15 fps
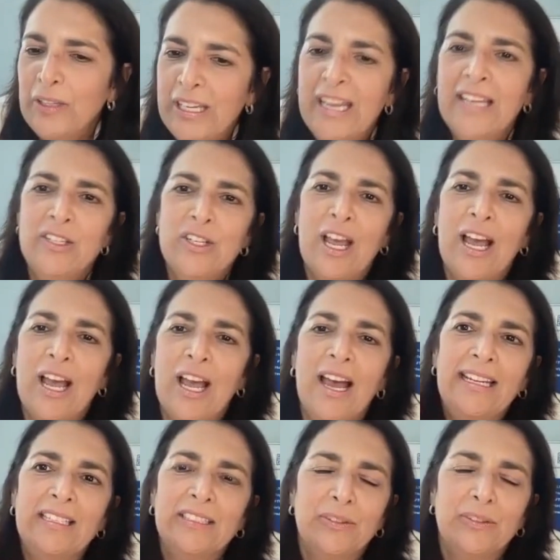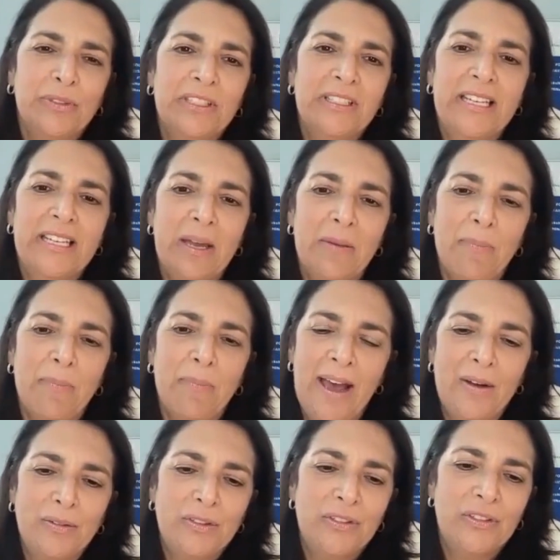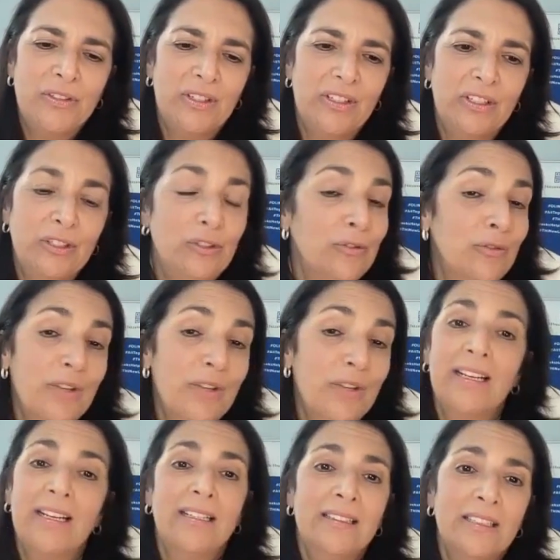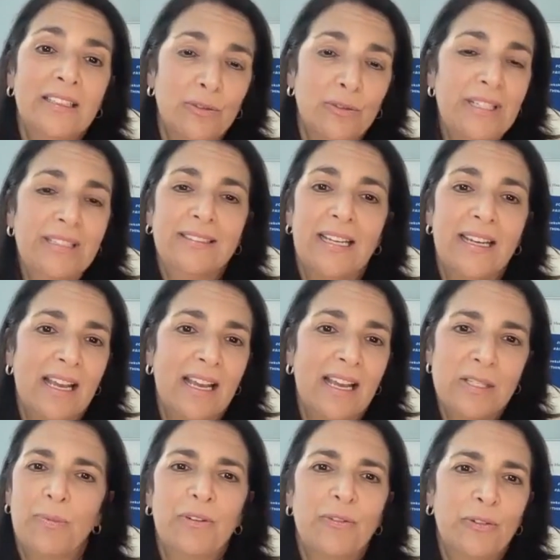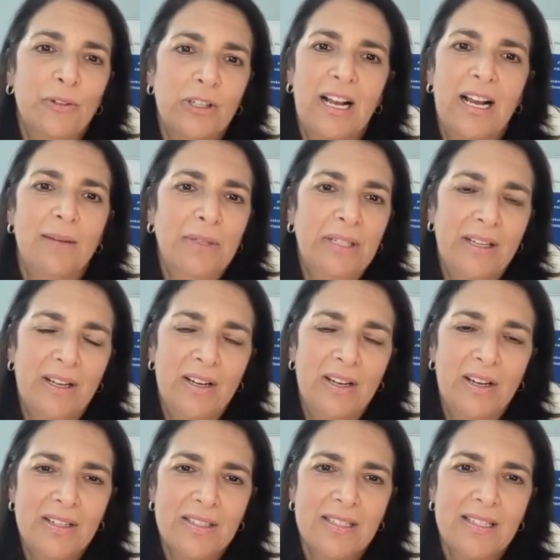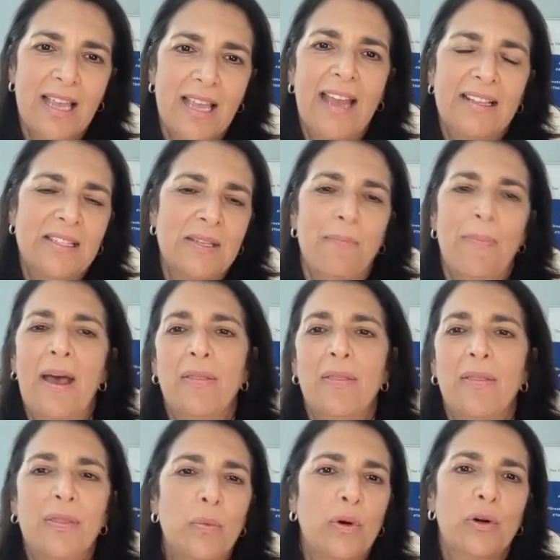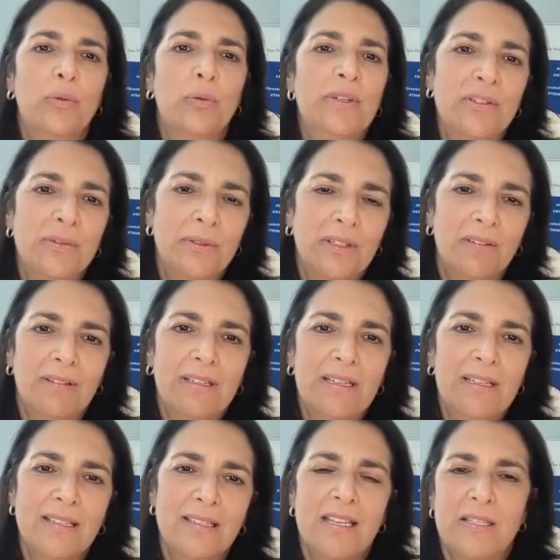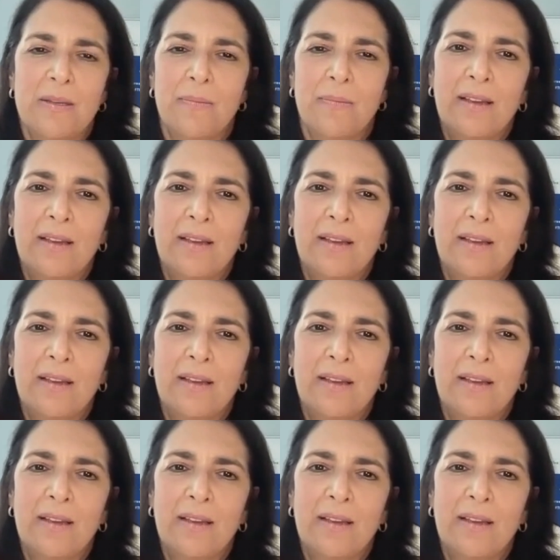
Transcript: THI is really about uniting the Greek diaspora for a common cause, and it's about the work we do in Greece. It's